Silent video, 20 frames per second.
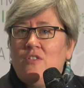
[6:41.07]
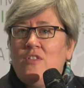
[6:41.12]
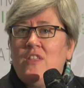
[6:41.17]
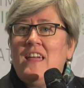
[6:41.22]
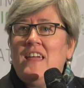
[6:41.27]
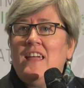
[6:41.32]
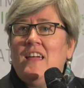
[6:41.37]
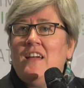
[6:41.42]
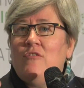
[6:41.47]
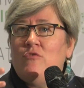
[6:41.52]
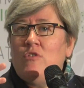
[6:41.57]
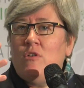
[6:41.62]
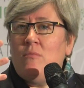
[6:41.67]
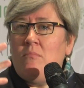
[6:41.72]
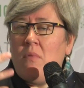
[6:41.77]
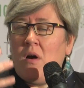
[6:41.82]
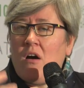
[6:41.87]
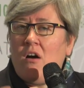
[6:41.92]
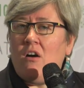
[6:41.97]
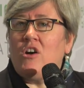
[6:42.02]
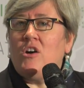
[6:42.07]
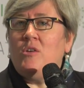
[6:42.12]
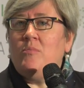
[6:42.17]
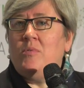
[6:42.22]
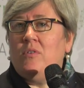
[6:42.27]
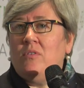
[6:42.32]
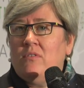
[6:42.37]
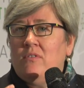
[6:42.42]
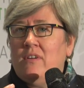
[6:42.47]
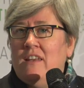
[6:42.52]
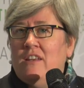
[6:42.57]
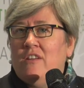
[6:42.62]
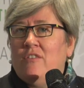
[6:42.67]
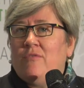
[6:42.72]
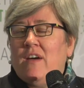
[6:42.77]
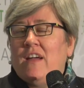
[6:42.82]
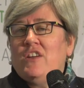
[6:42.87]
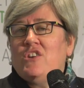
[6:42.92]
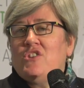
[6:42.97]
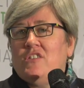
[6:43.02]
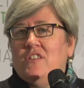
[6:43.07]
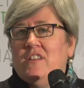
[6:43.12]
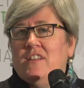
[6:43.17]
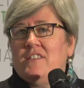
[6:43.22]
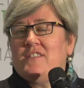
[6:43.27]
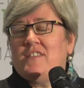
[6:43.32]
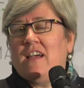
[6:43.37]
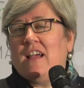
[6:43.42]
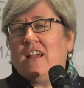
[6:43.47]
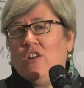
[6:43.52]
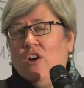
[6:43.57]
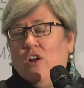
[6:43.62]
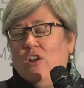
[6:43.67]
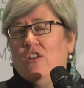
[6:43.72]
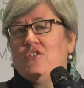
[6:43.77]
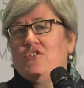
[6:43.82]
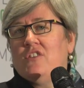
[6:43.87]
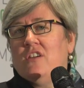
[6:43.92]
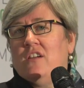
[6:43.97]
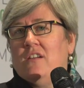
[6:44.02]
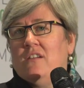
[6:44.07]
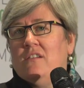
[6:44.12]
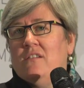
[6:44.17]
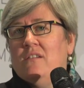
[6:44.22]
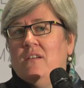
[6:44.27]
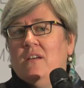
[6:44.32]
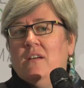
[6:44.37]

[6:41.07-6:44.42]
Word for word: The remarkable innovation in technology